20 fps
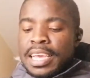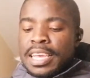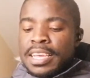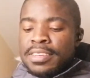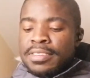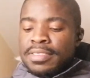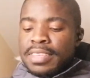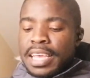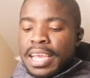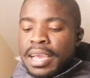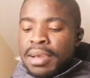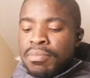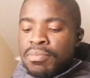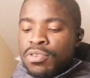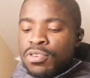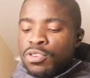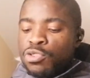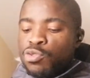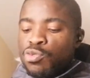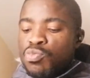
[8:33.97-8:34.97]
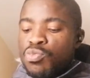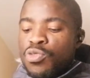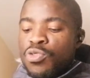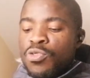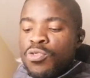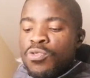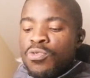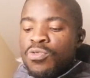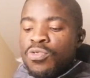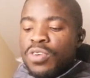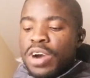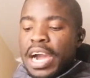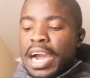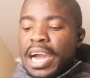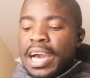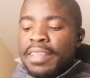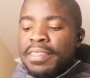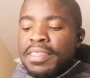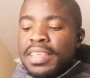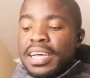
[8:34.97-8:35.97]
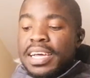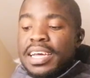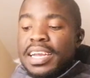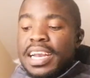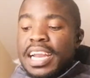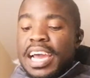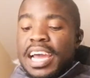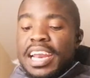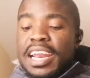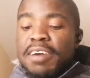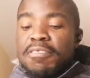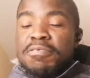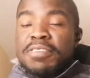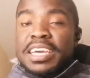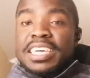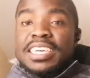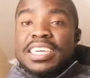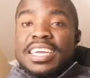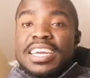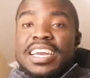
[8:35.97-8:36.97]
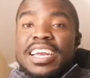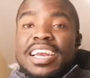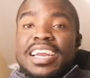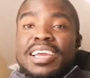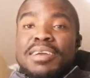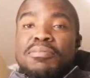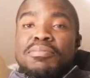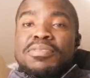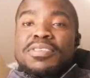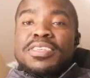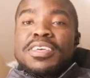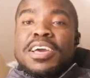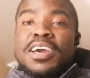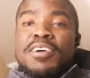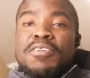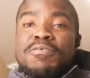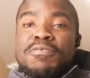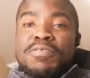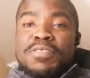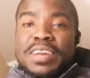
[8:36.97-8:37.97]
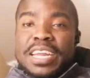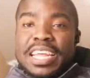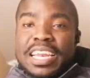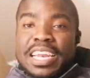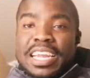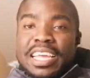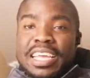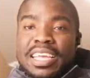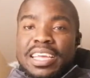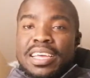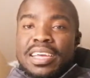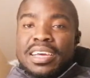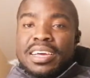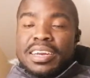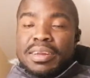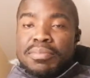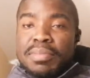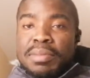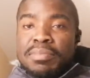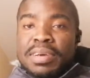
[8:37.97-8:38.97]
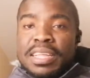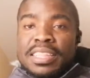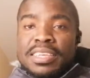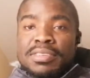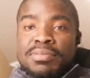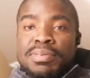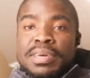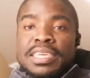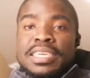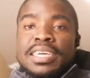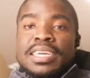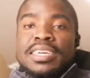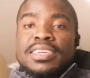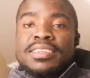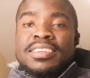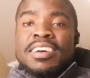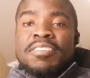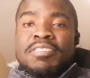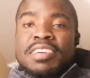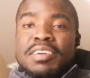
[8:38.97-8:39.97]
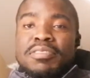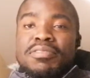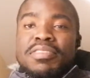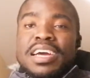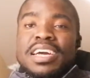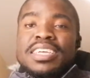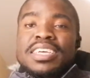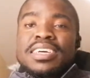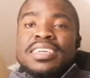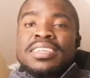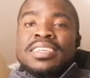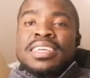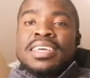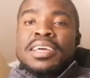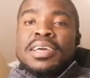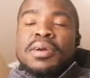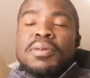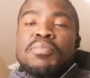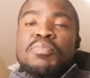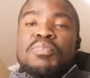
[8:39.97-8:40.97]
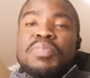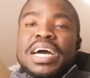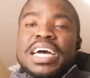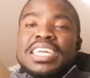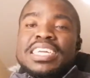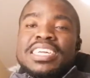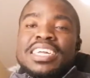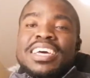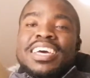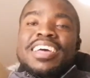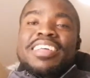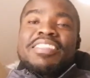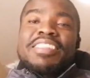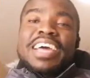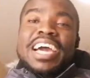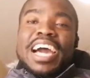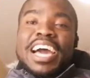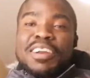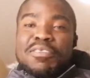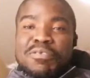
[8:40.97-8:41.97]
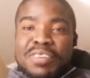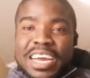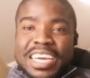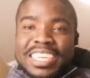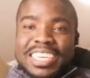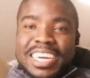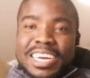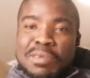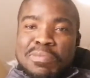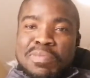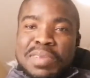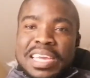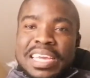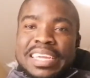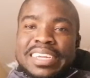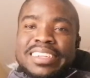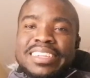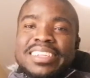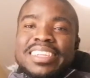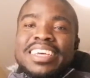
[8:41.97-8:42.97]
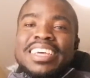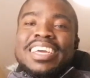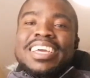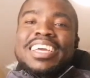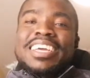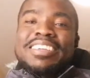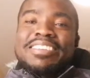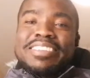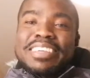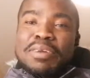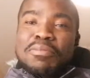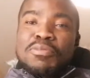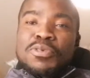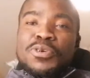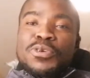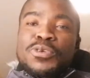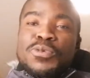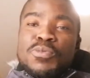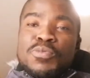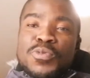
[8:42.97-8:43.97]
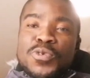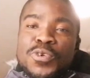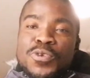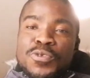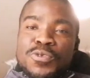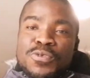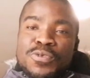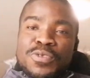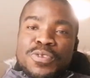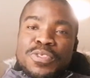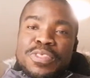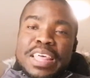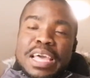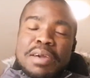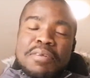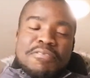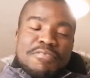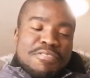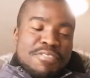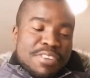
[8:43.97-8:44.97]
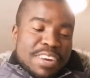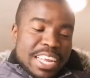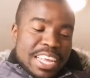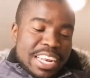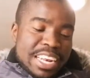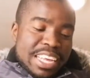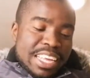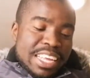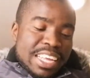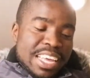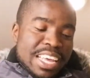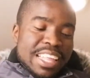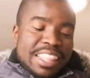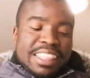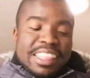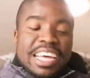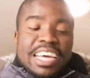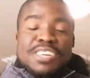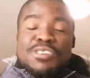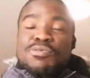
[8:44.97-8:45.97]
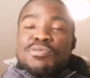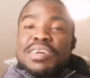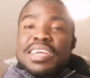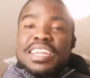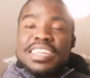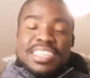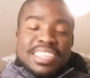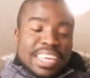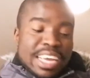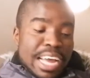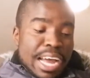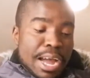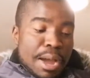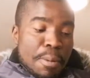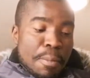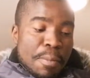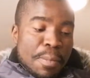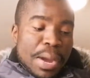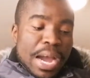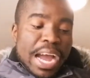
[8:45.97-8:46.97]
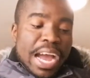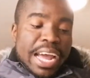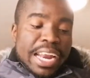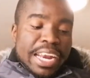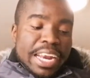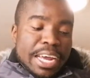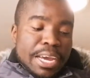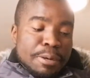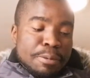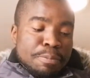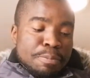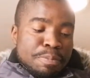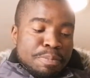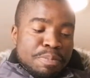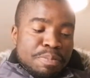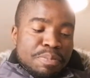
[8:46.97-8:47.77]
he's able to move other non-affected limbs freely. Remember, this patient is having fractures, but the unfractured bits, he's able to move them freely. That will come under